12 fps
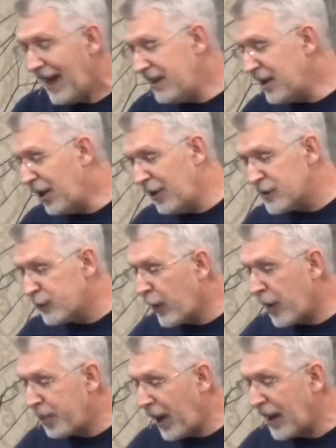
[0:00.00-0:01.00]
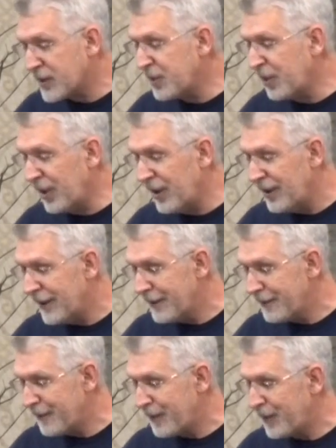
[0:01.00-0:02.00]
And you know, it's very possible
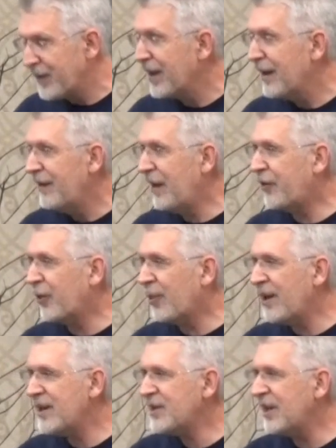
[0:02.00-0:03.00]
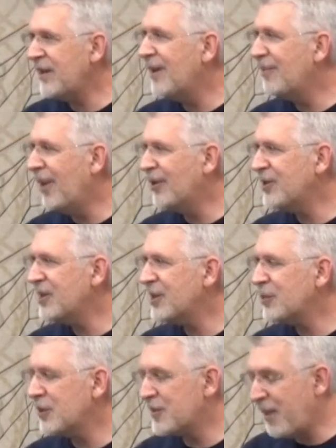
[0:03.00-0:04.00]
that the reason that
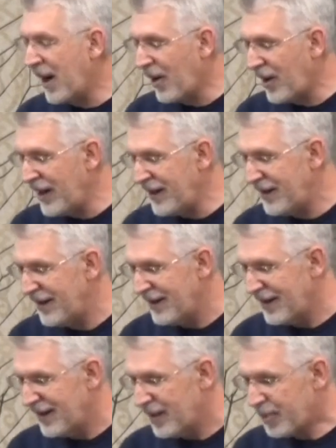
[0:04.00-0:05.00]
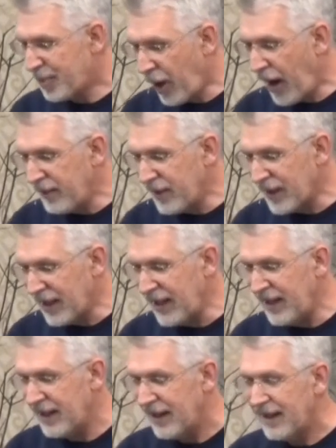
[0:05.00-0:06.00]
Moses was buried privately